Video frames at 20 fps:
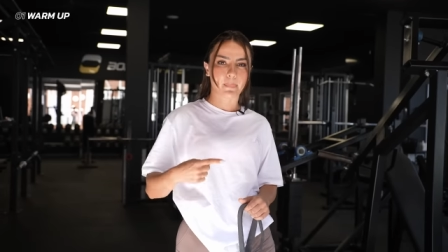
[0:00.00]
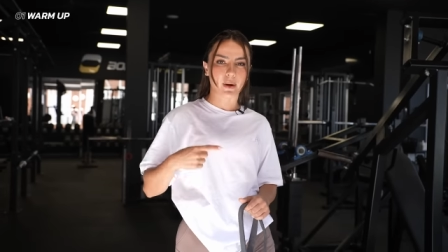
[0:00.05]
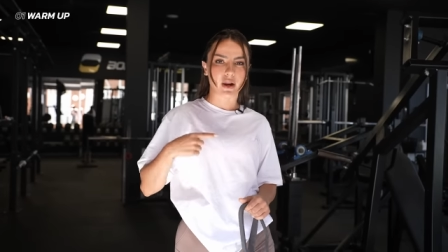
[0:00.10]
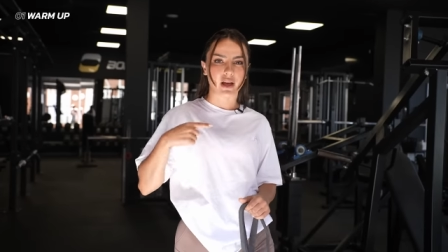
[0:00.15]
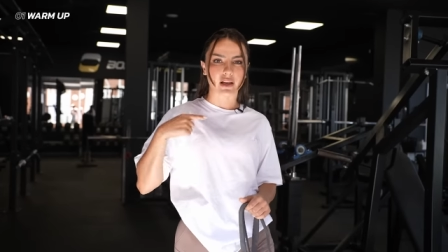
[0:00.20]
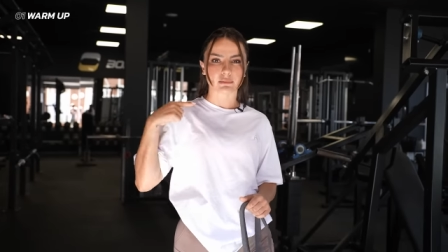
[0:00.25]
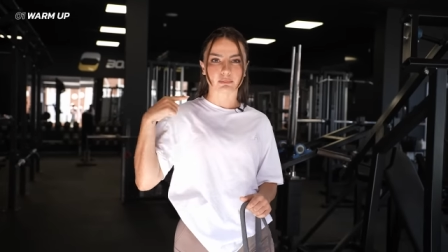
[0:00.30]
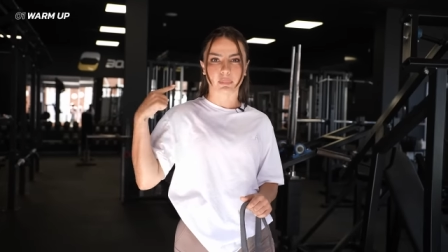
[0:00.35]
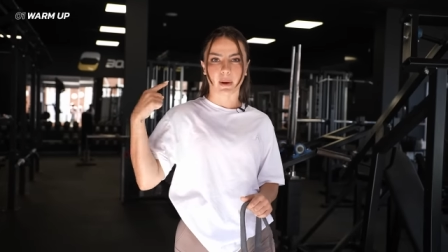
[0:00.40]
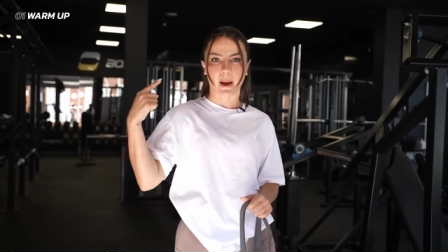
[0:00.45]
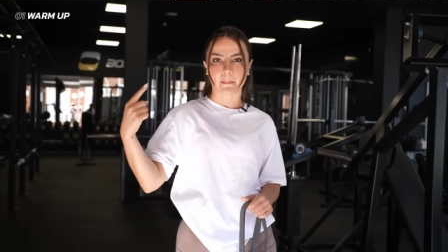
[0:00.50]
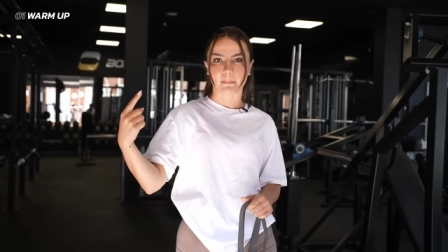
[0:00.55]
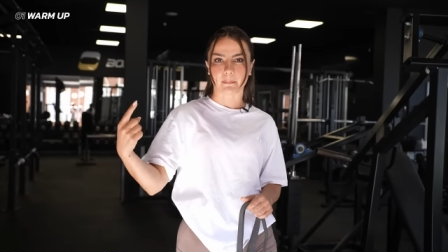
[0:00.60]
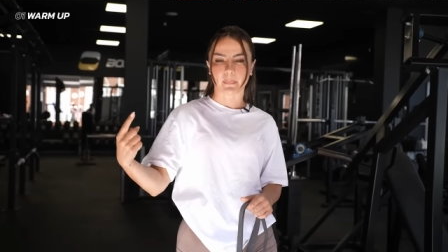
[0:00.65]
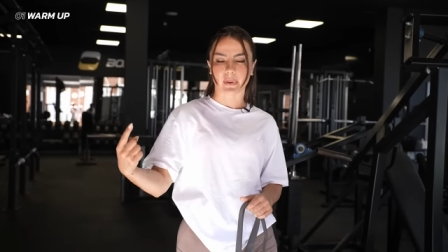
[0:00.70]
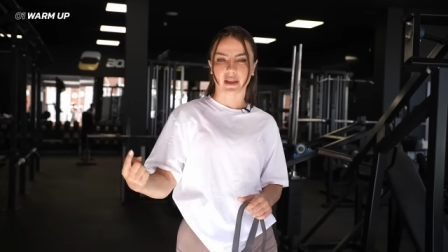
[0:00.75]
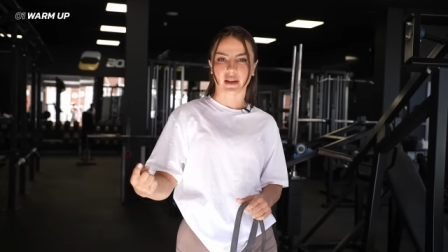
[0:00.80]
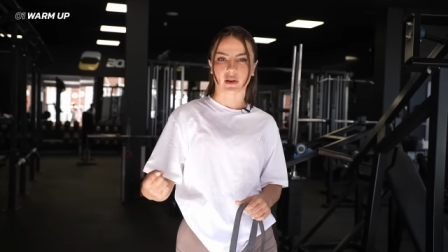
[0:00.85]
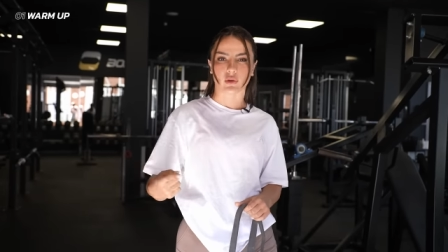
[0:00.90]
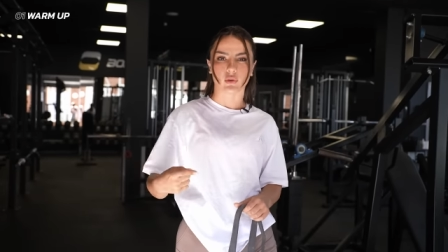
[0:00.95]
blood
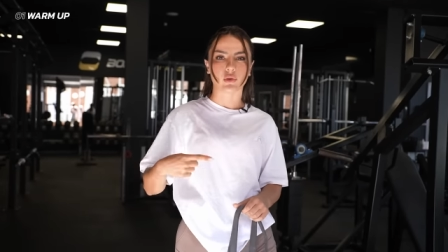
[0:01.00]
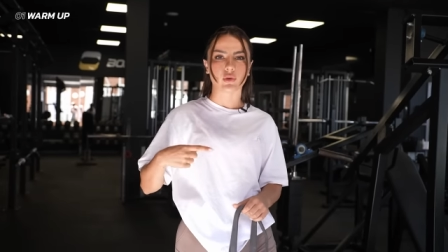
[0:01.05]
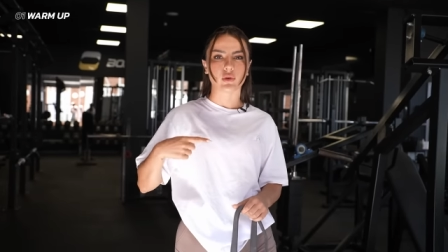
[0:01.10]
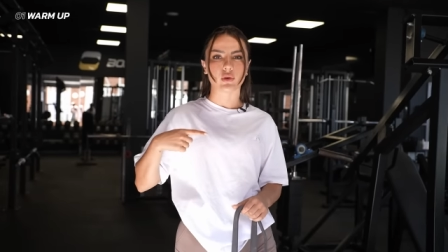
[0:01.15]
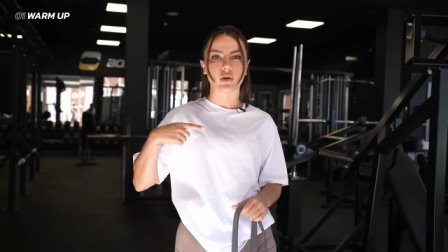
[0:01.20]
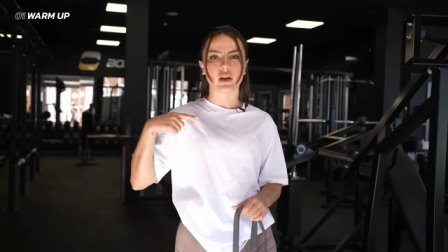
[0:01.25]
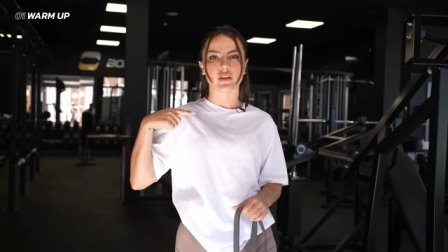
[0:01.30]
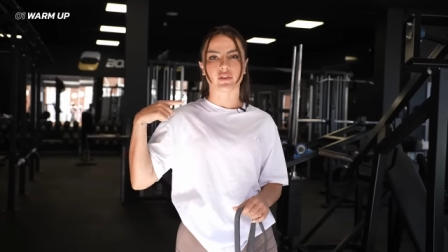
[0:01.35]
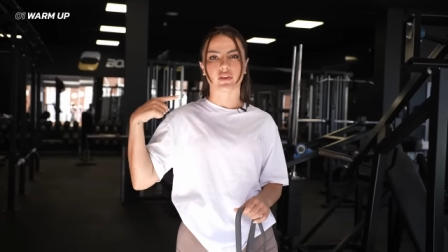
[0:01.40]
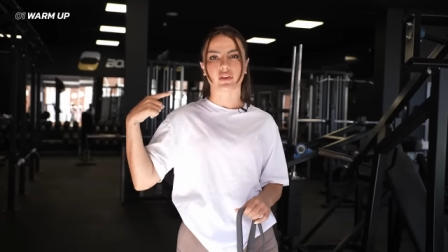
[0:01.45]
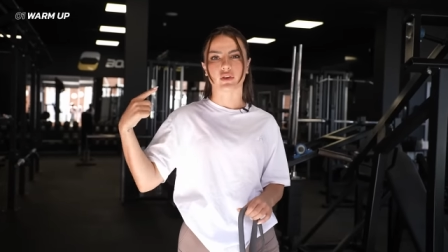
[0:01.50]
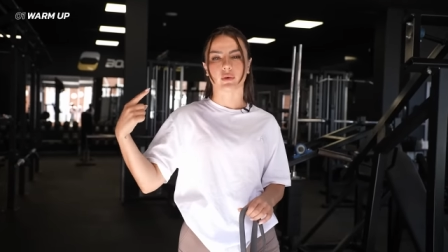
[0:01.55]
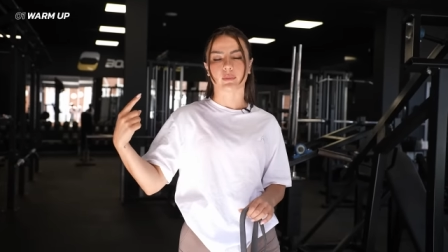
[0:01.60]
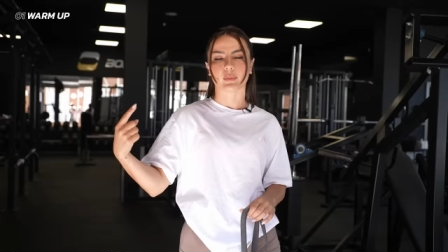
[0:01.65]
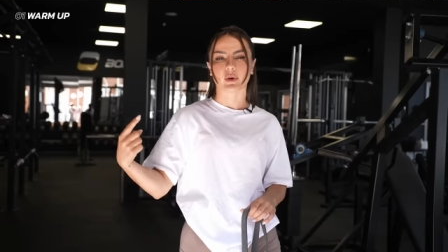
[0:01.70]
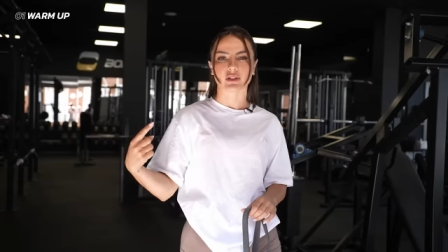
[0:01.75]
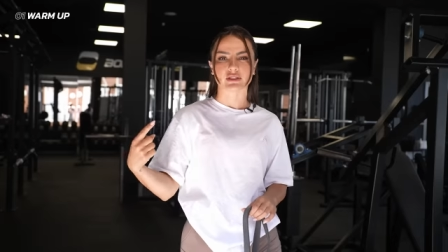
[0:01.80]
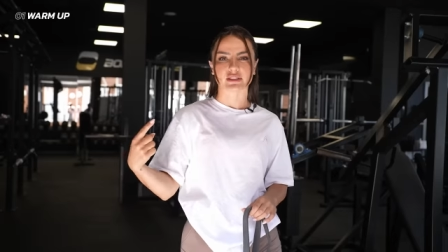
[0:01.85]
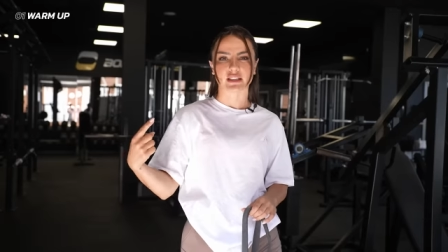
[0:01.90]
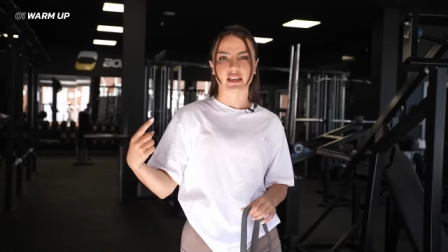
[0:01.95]
pumping all over your
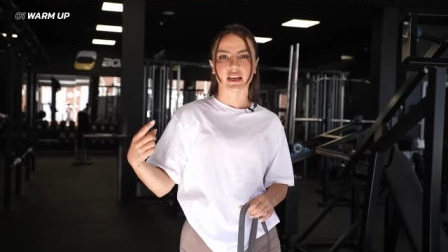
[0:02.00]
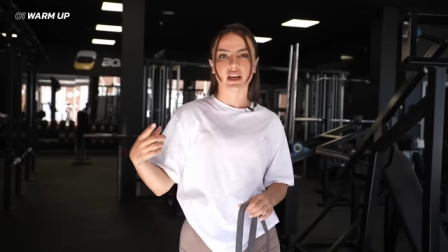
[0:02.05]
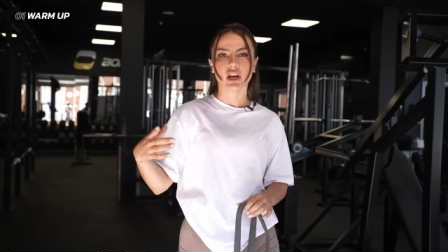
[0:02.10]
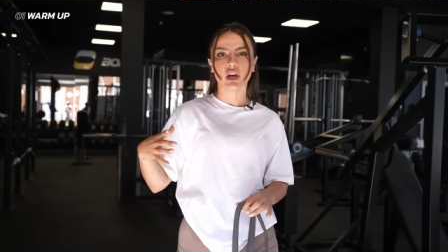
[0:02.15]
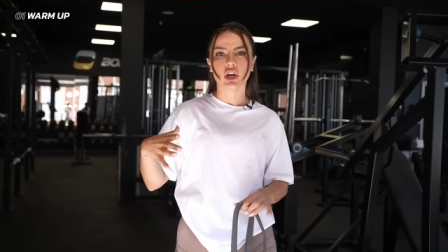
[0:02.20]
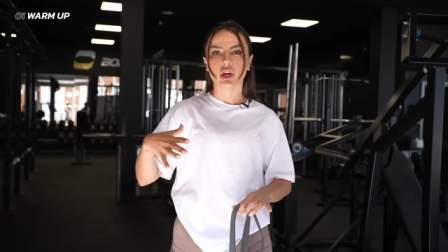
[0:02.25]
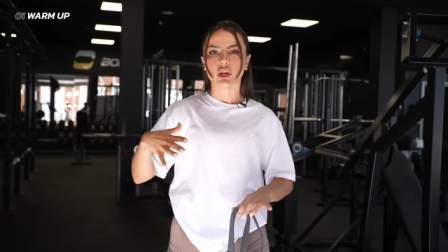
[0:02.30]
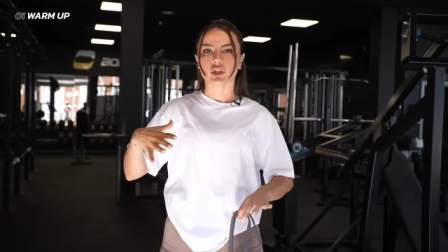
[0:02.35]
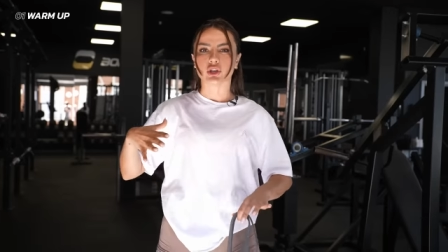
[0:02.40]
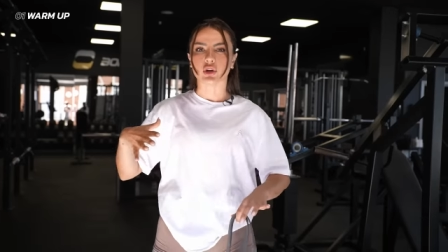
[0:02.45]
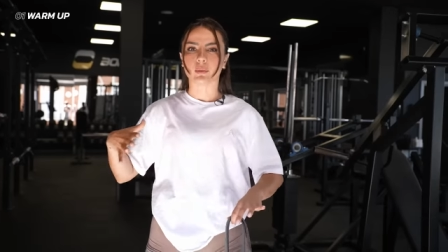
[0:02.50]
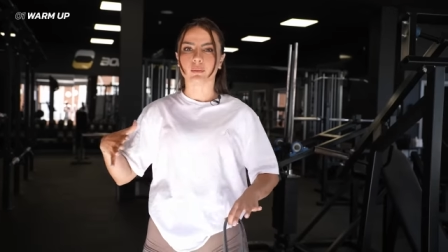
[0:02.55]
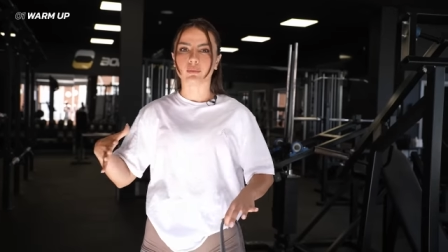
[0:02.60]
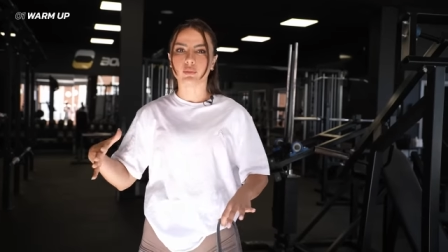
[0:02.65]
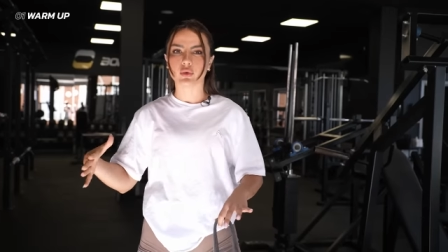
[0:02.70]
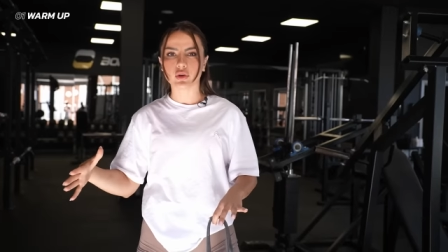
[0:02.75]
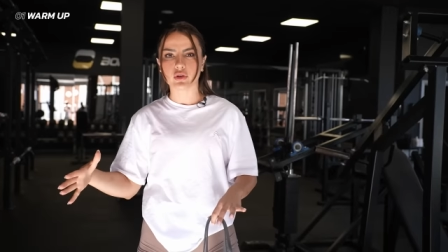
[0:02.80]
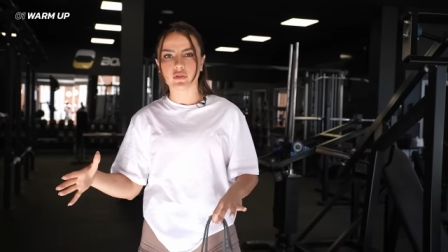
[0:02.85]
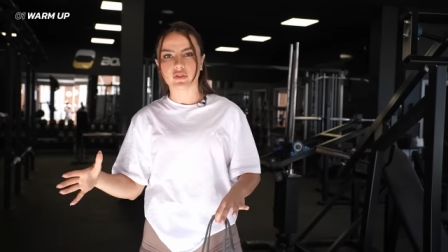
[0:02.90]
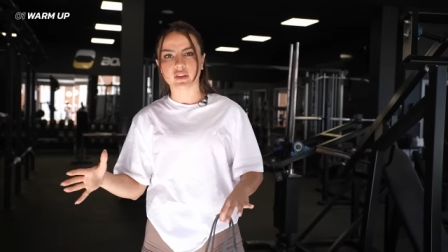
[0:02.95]
body. You're
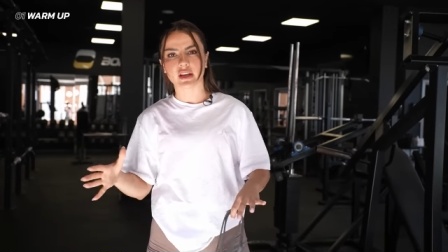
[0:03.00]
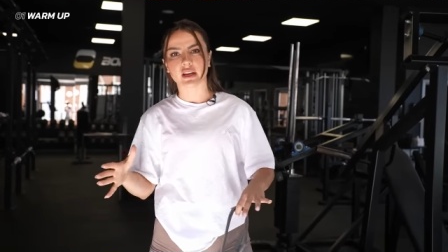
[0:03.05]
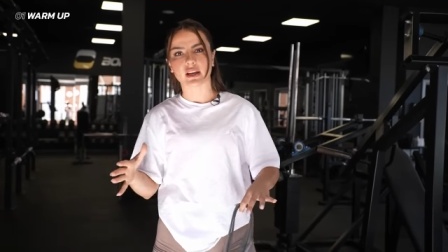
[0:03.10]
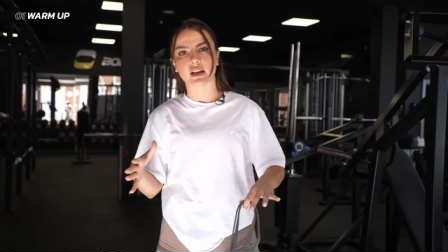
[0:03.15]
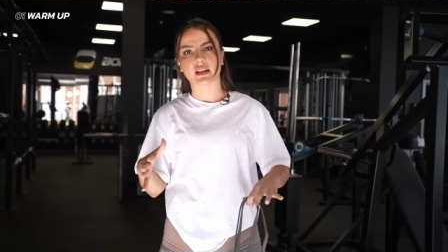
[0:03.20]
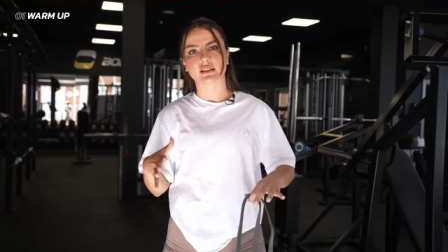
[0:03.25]
moving in